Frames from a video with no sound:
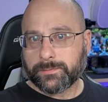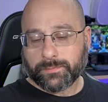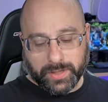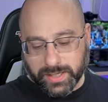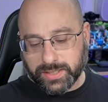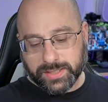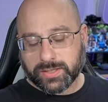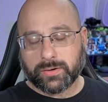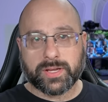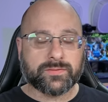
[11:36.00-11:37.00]
But
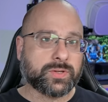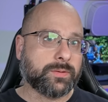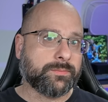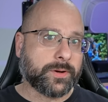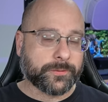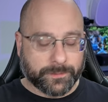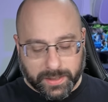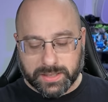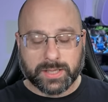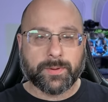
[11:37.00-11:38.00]
HDZero gives you them both.
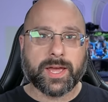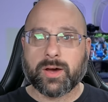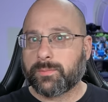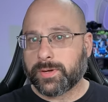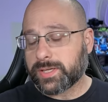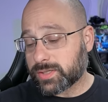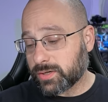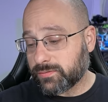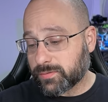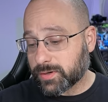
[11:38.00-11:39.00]
HDMI output is
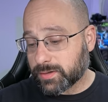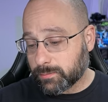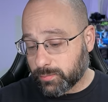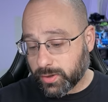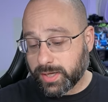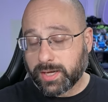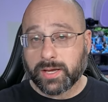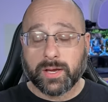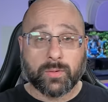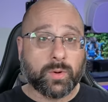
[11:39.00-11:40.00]
good for putting
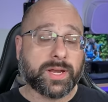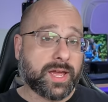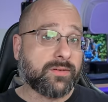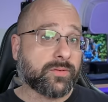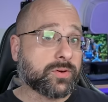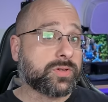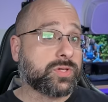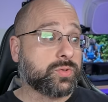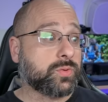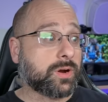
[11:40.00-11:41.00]
whatever
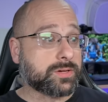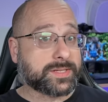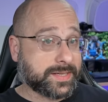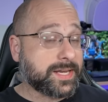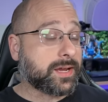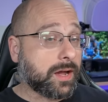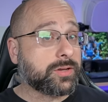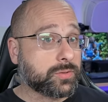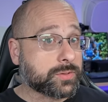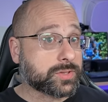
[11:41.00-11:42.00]
you are seeing
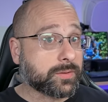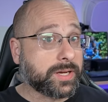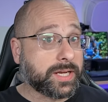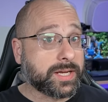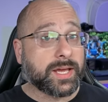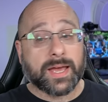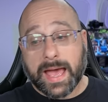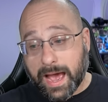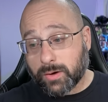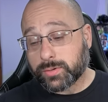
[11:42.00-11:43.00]
on your screen
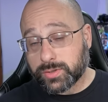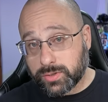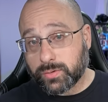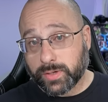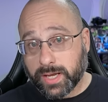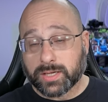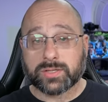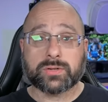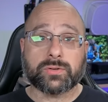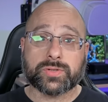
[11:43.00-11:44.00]
out to an
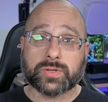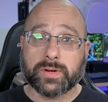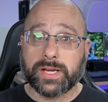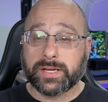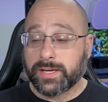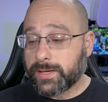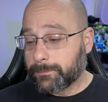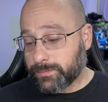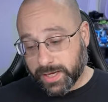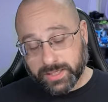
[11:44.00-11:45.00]
external screen.
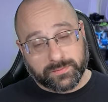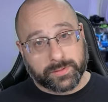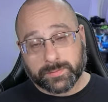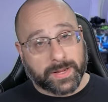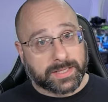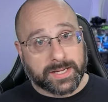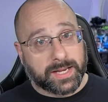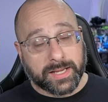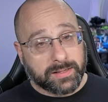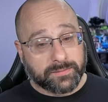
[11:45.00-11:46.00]
Nice for
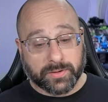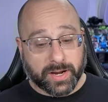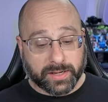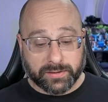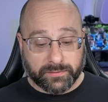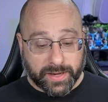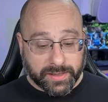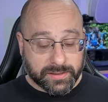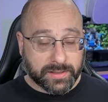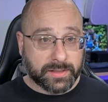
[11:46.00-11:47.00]
spectating if you're at an
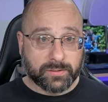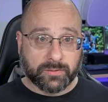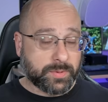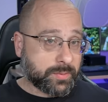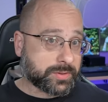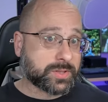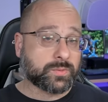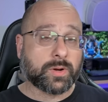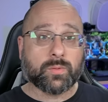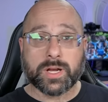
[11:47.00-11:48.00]
event or if people just
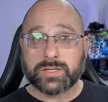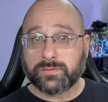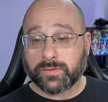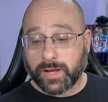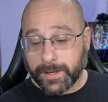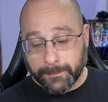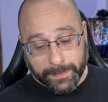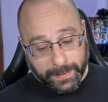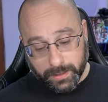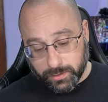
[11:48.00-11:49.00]
want to watch you fly.
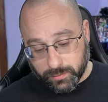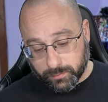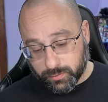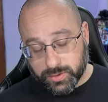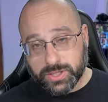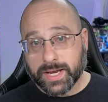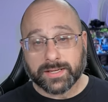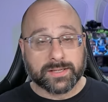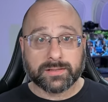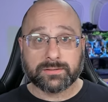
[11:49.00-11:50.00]
You could
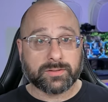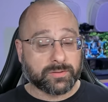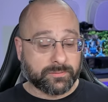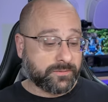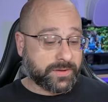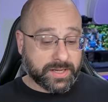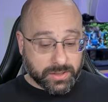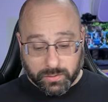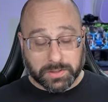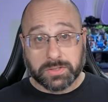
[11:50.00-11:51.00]
project your feed.
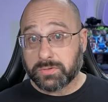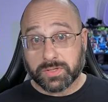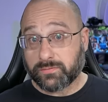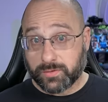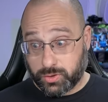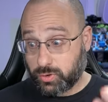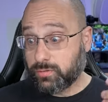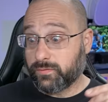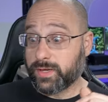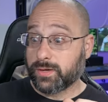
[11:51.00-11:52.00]
You could use it for
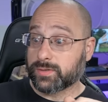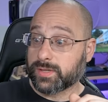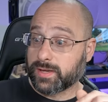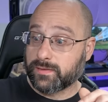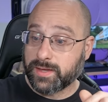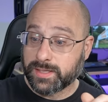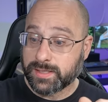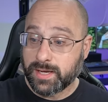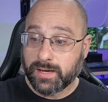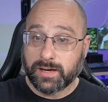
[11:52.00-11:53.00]
shooting videos like this
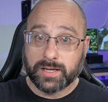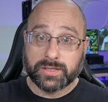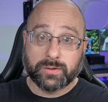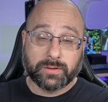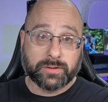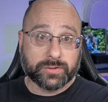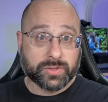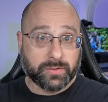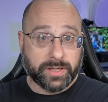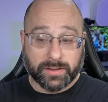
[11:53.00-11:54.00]
onto a little
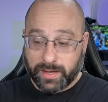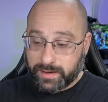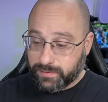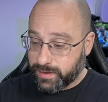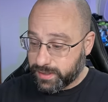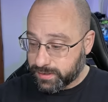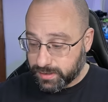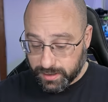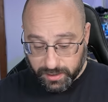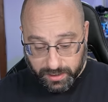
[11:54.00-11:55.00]
screen like this.
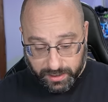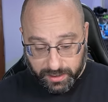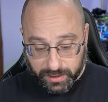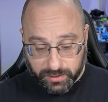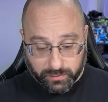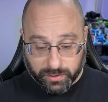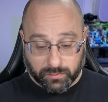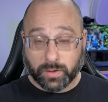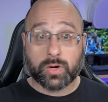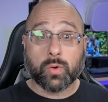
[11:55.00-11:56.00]
You could
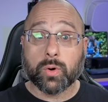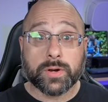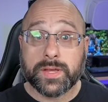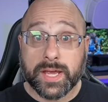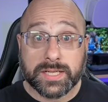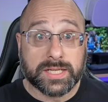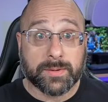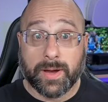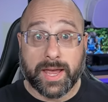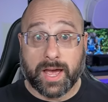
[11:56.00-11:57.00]
record the
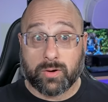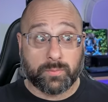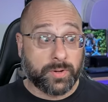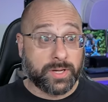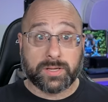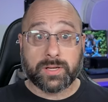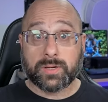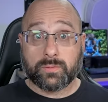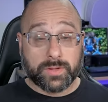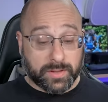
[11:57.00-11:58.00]
HDMI output
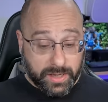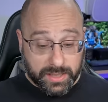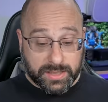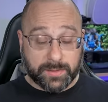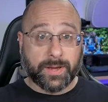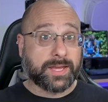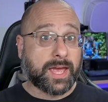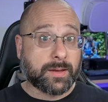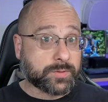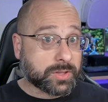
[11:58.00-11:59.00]
with an HDMI
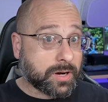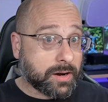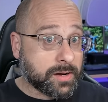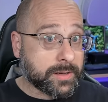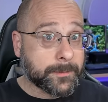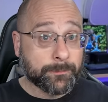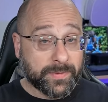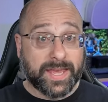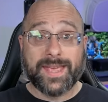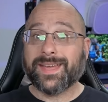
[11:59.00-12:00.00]
capture card.
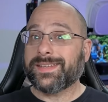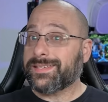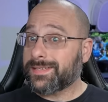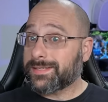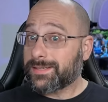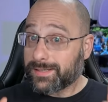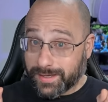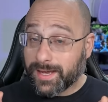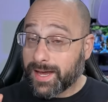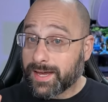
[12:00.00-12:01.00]
And
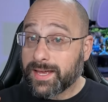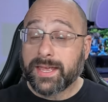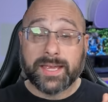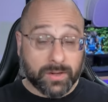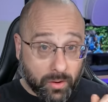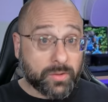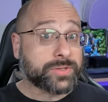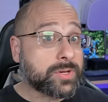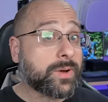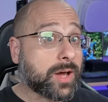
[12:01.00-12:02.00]
it
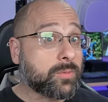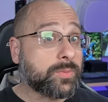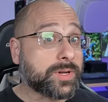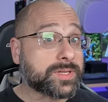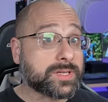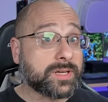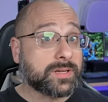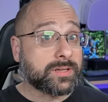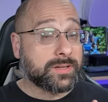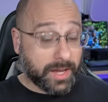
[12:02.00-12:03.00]
also outputs
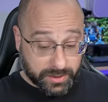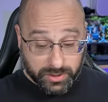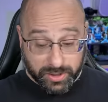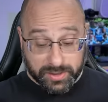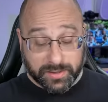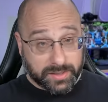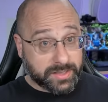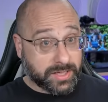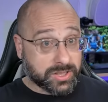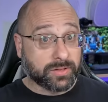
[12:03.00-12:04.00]
not just the
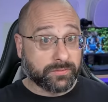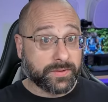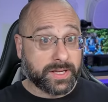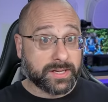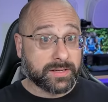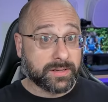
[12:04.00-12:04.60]
digital feed,